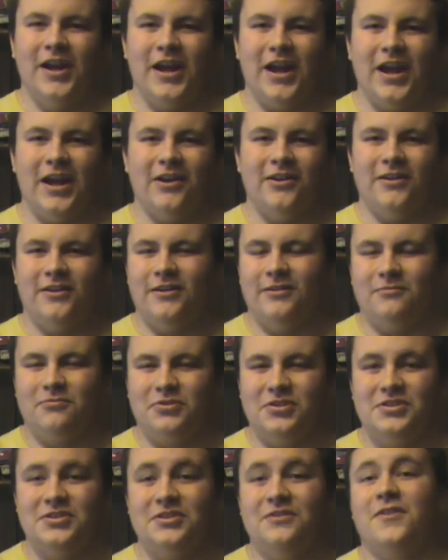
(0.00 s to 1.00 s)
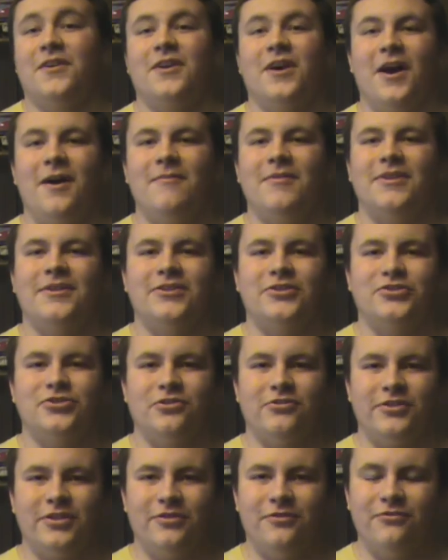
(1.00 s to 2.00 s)
And please leave a comment on a
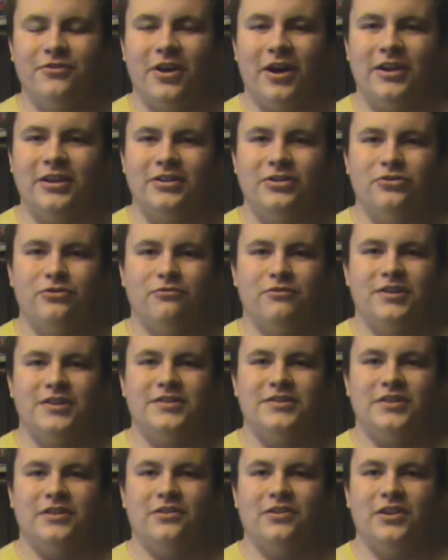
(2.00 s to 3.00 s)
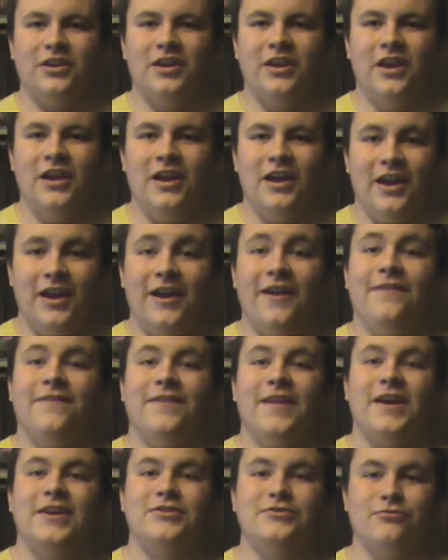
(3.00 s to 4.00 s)
show that you've gotten into recently.
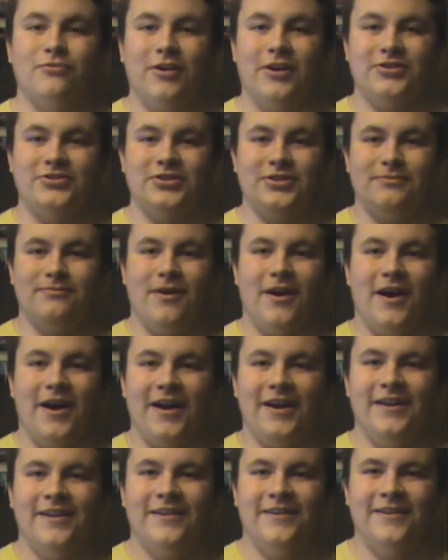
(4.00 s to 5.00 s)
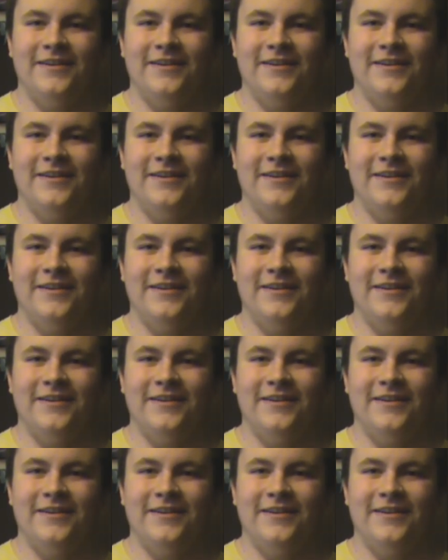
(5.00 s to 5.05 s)
And thanks for watching. Bye.